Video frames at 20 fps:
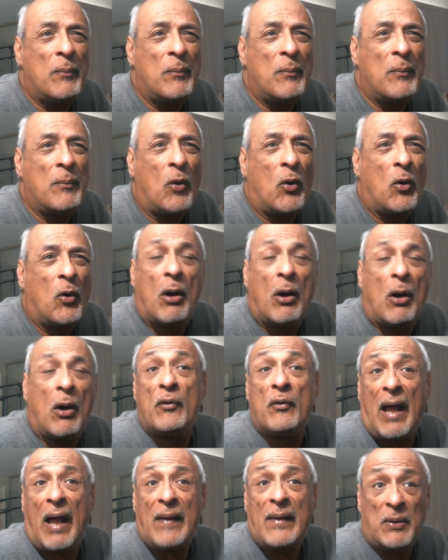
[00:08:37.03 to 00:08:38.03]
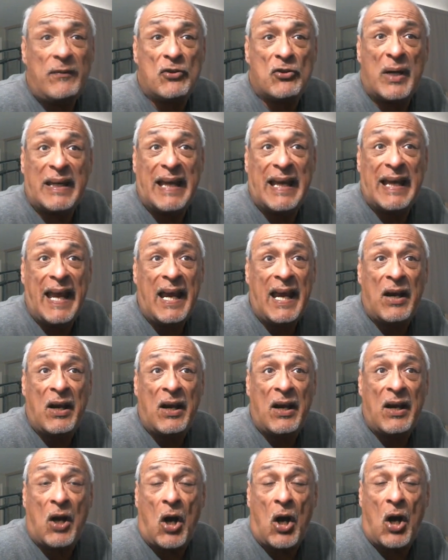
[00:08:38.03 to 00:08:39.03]
Oh, I, th- I believe they're showing King
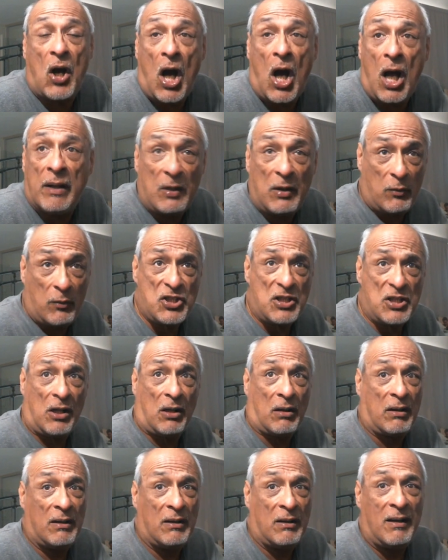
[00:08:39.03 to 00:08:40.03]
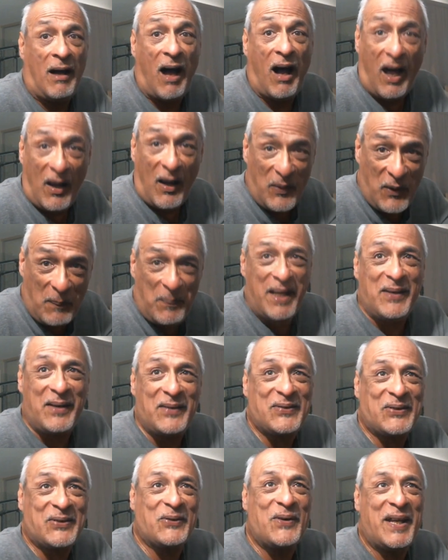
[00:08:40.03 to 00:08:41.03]
Kong, the original, on the big
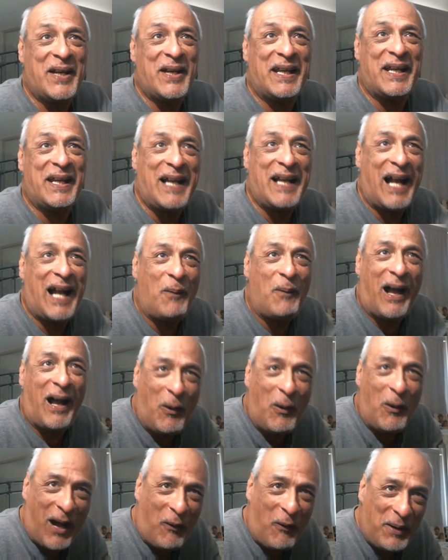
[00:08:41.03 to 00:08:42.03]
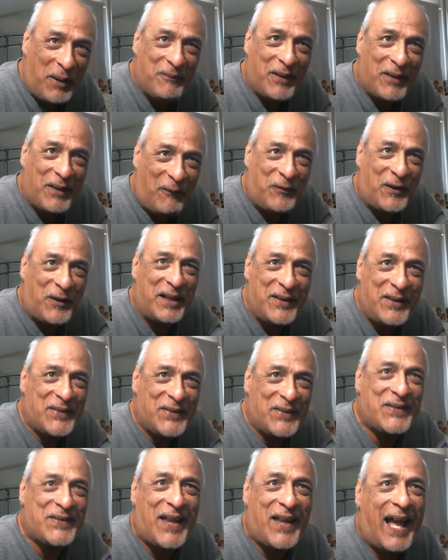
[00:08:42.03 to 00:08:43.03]
screen. How how no kidding. fun is
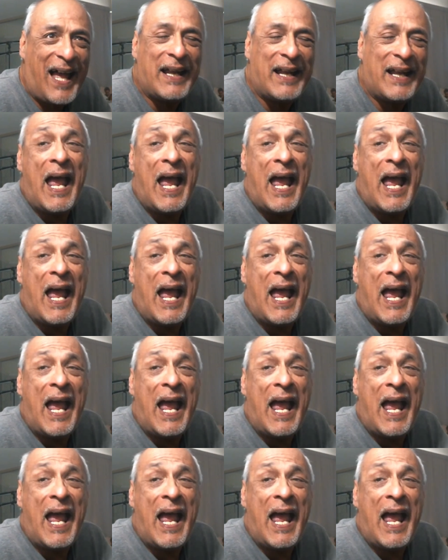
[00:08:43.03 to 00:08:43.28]
that?